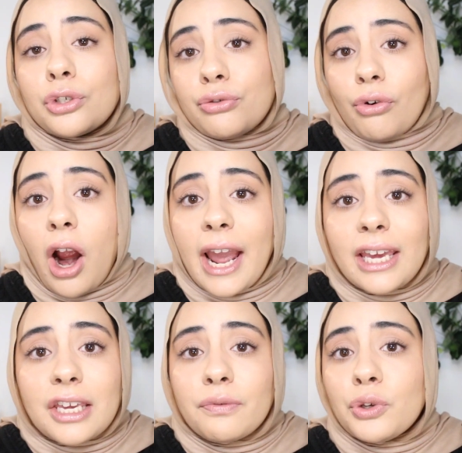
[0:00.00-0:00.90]
dry.
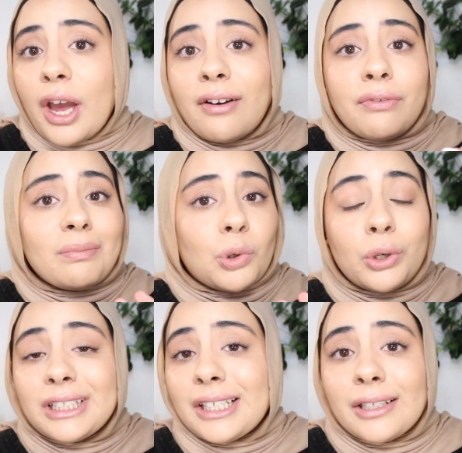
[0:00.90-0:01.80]
If you have
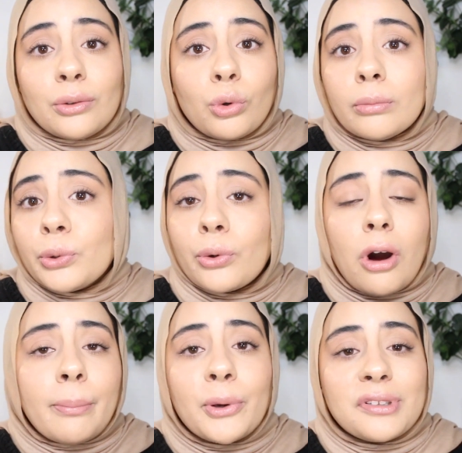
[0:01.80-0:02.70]
oily, normal
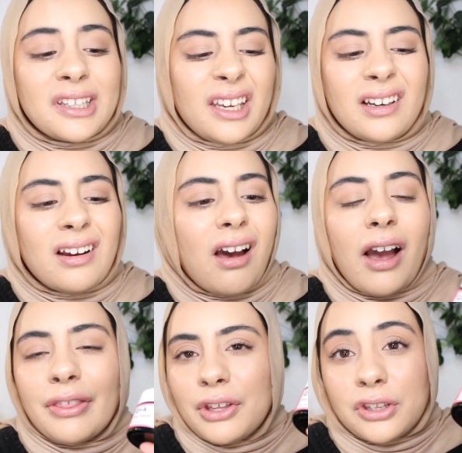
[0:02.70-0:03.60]
combo skin,
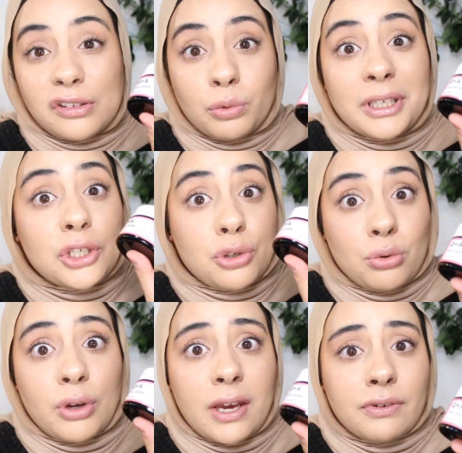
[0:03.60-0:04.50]
I think this will be
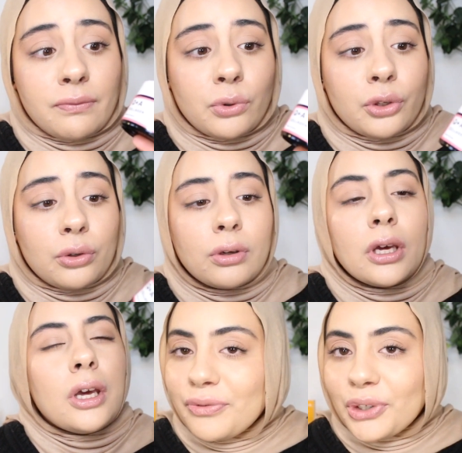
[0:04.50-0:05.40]
too heavy for you.
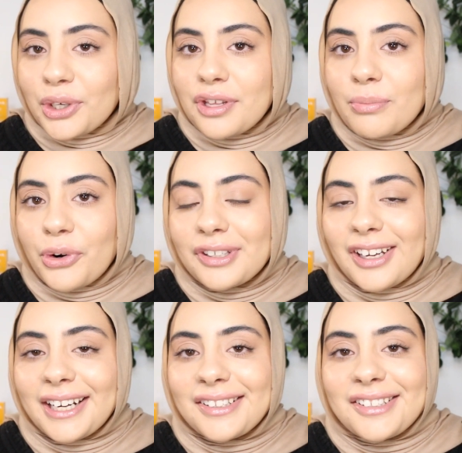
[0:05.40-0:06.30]
Moving on to the more
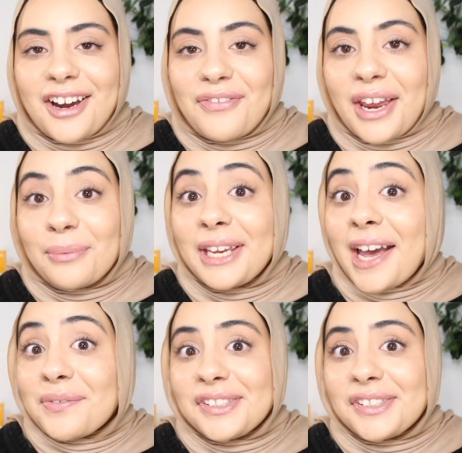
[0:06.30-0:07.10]
exciting stuff, and we have